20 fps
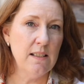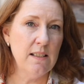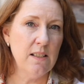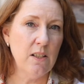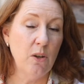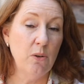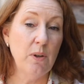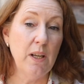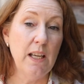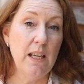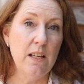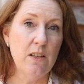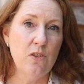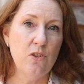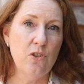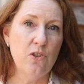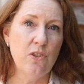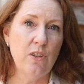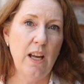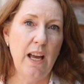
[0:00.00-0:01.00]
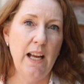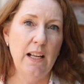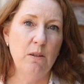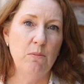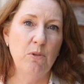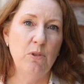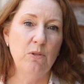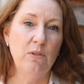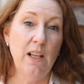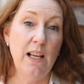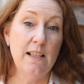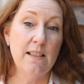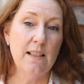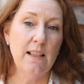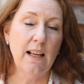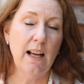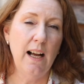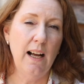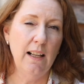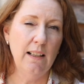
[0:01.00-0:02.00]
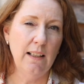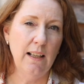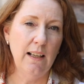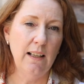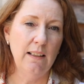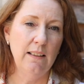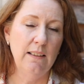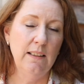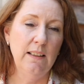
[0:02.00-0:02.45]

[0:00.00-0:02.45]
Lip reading: So each animal has a colour,